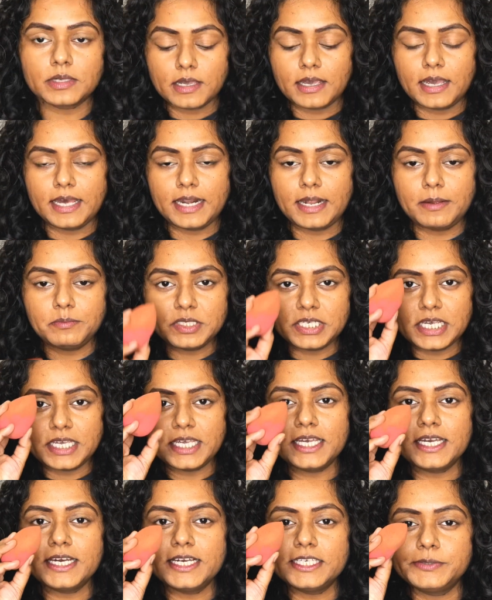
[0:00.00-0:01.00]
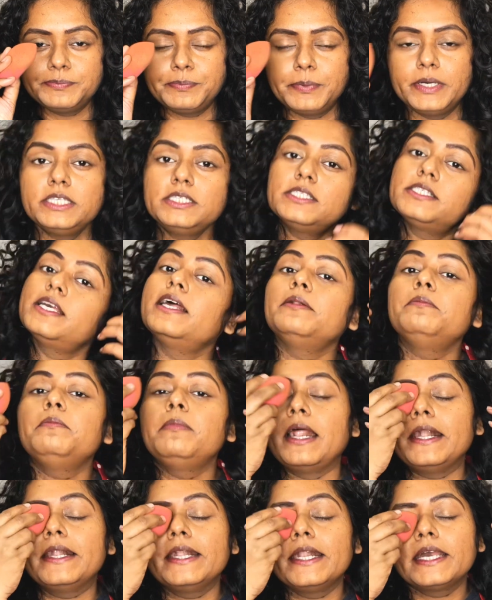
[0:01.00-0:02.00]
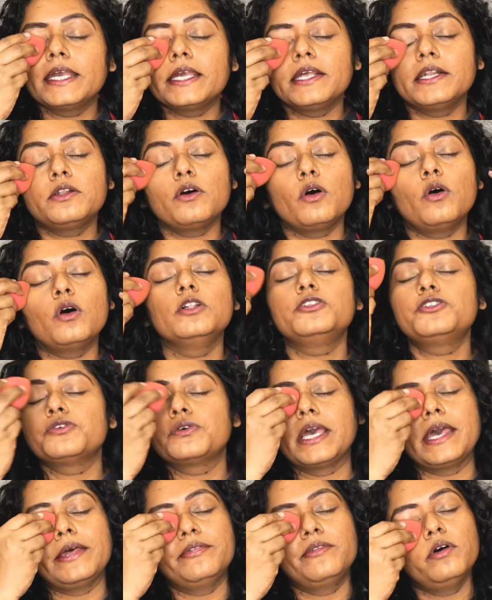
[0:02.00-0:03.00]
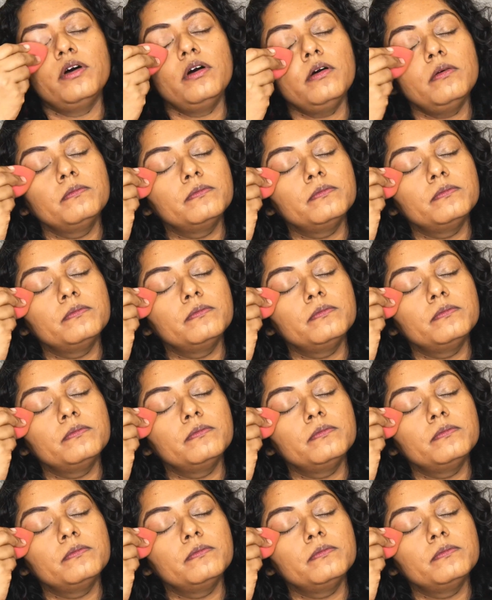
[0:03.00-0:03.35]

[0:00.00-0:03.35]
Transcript: And I'm taking a sponge and blending it all together.